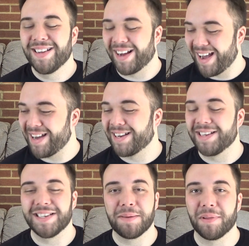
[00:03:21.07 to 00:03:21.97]
And I hated
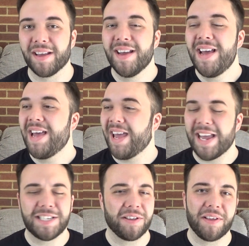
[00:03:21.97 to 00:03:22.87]
it deeply.
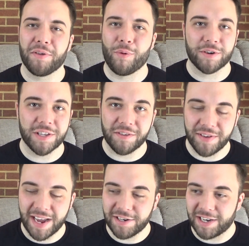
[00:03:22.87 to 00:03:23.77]
Easily the worst of
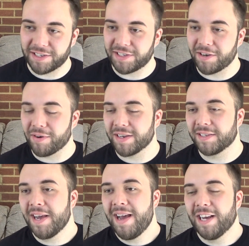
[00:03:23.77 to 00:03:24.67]
the VHS series,